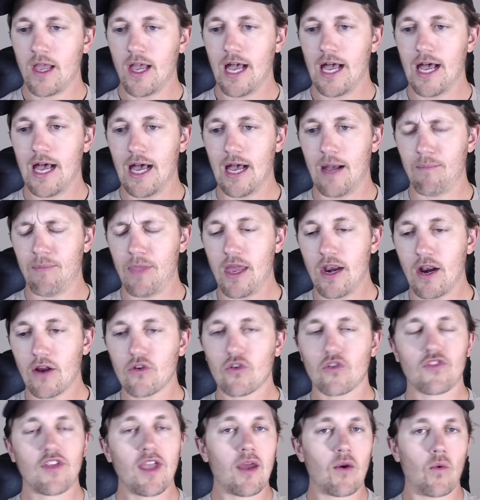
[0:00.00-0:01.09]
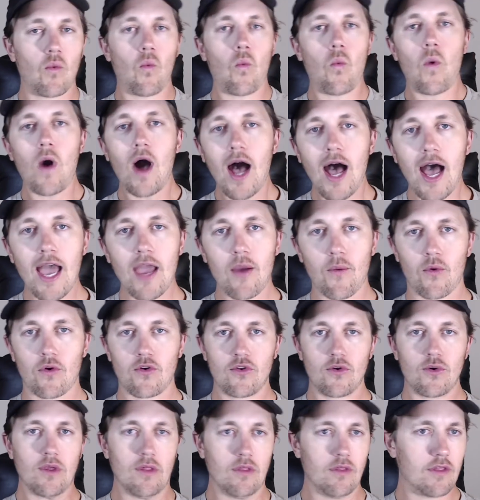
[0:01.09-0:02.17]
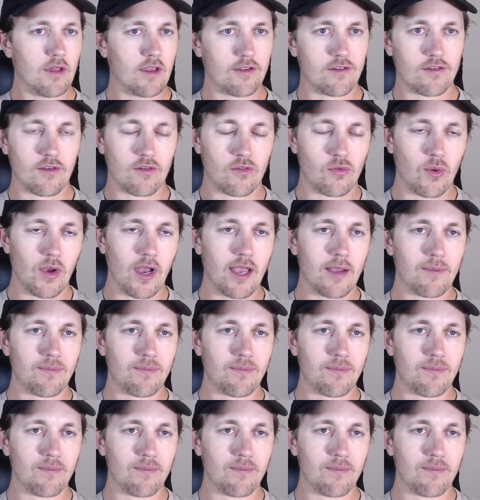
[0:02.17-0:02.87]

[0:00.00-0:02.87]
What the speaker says: and understand why we're doing things this way.